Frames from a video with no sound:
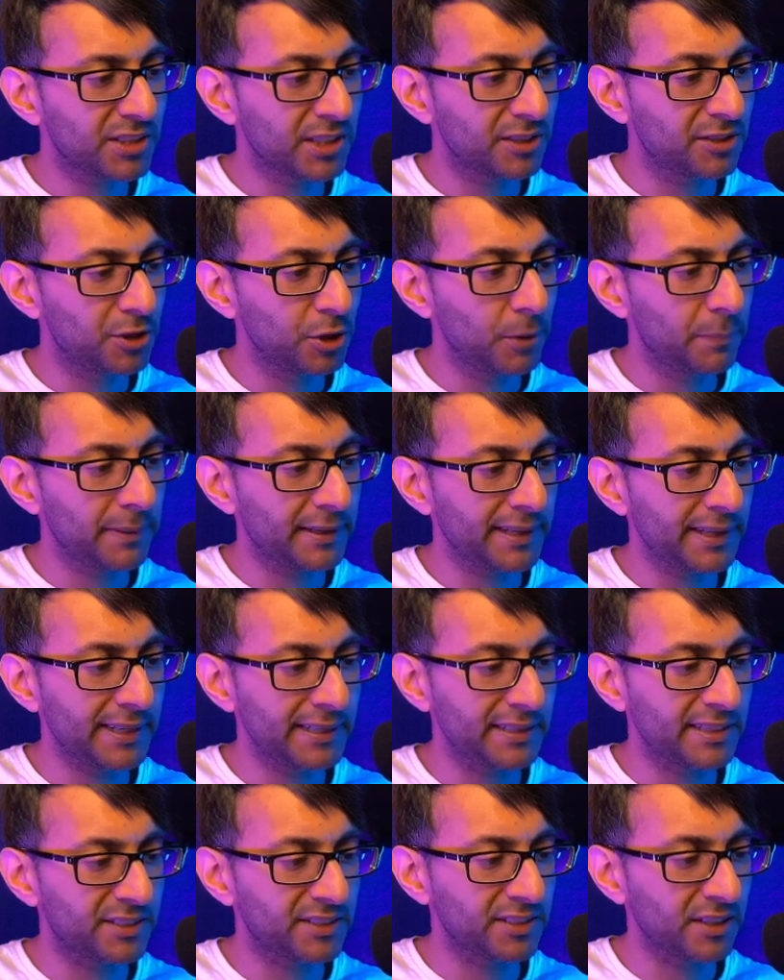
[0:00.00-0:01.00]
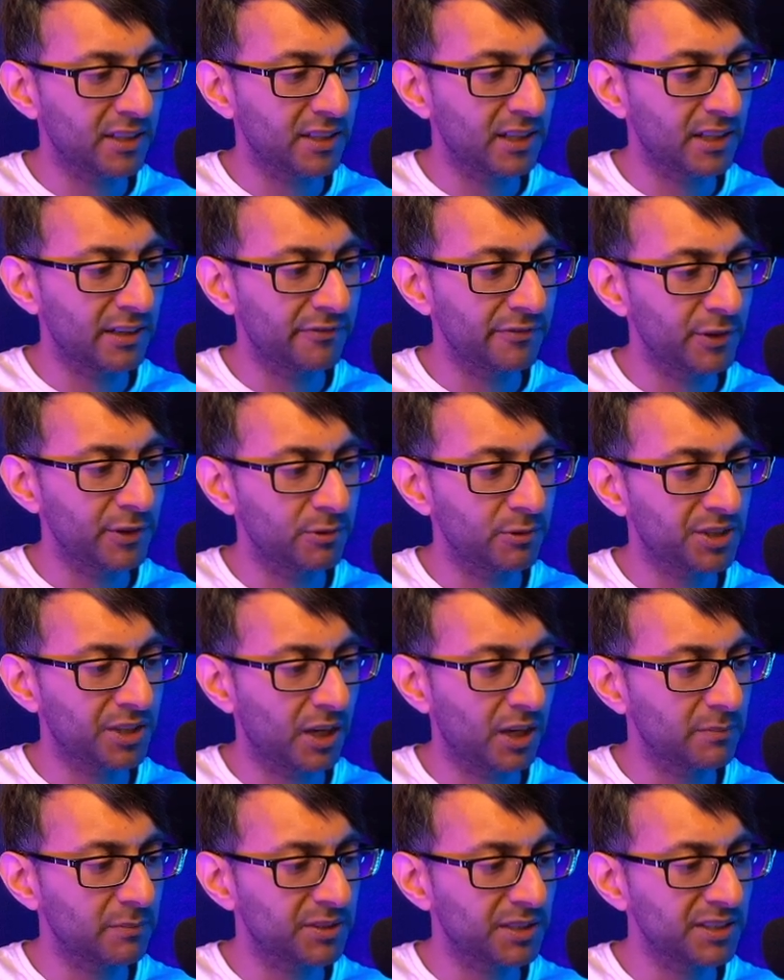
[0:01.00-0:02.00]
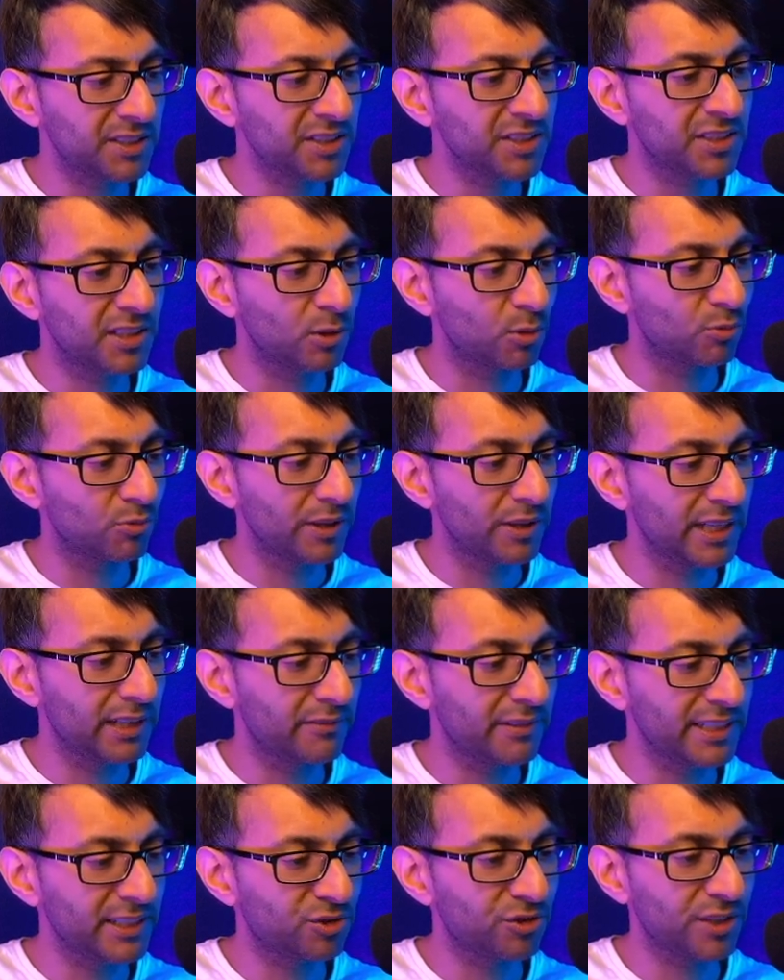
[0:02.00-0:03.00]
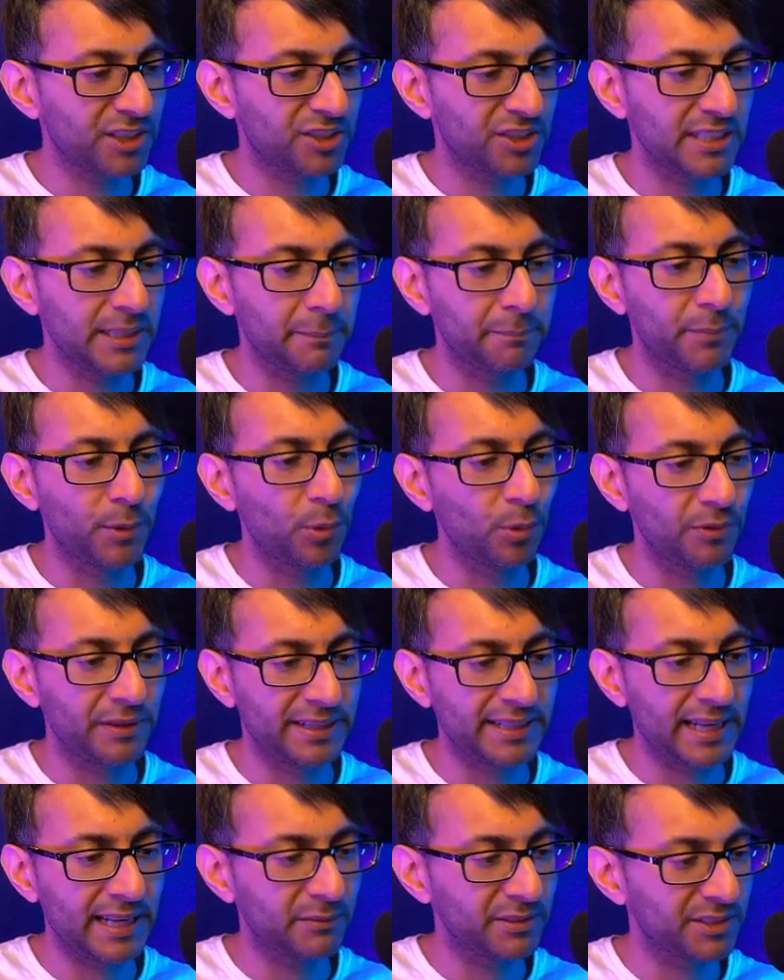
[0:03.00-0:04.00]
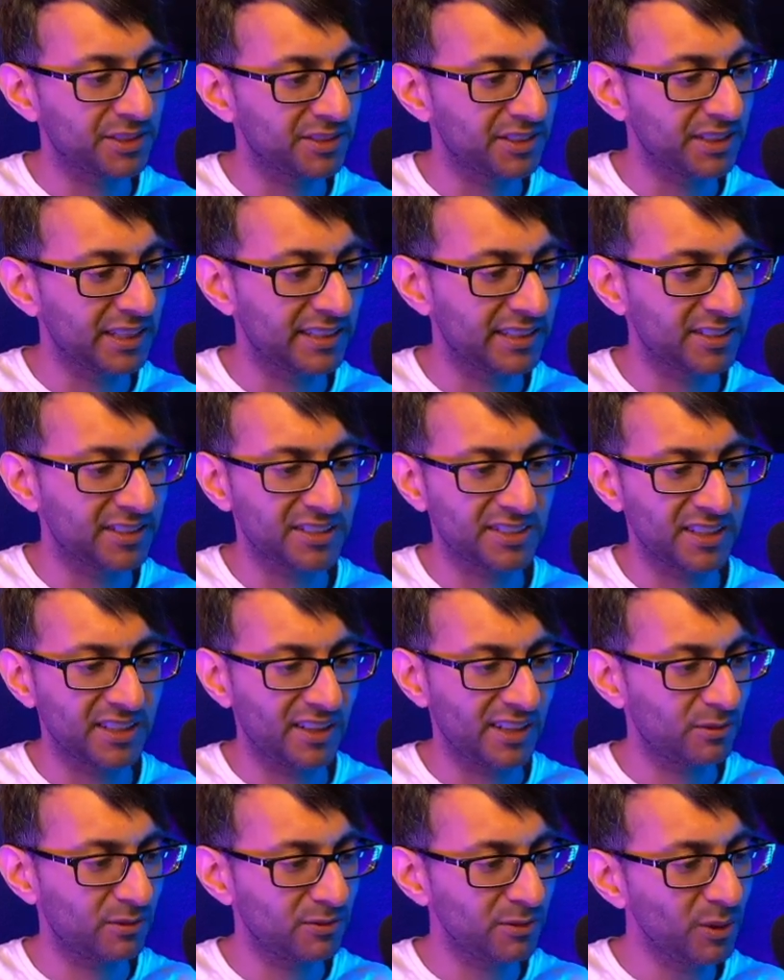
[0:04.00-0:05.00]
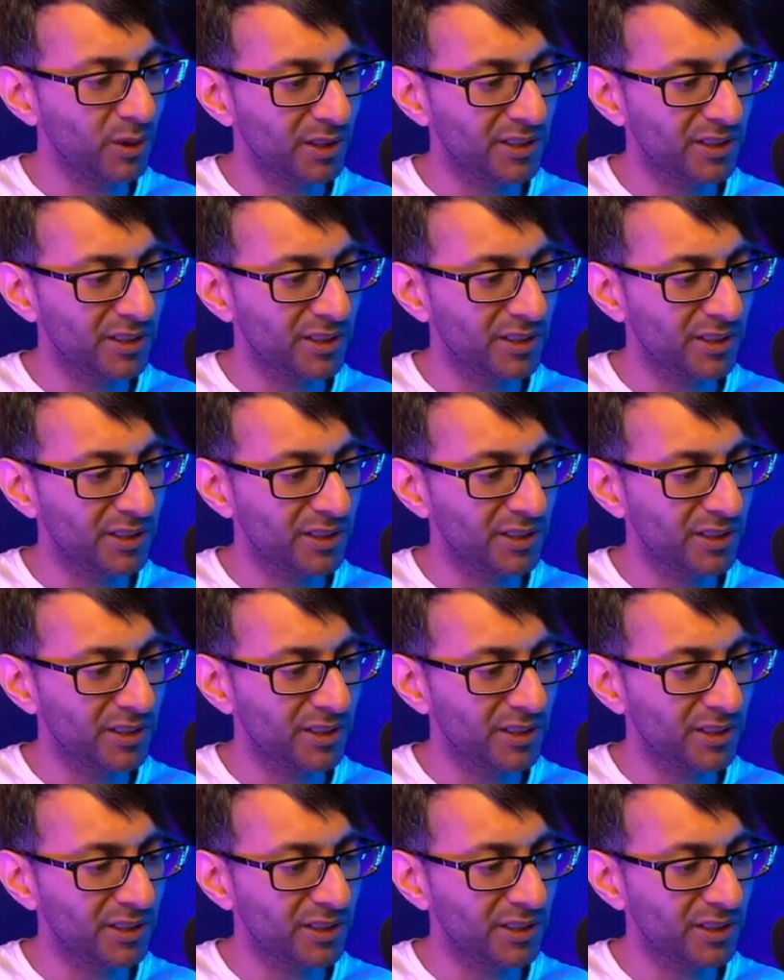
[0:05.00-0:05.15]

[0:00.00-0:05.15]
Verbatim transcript: going to duplicate this uh, a few times. This is going to look really, really tragically boring now, isn't it? Because it's like, oh,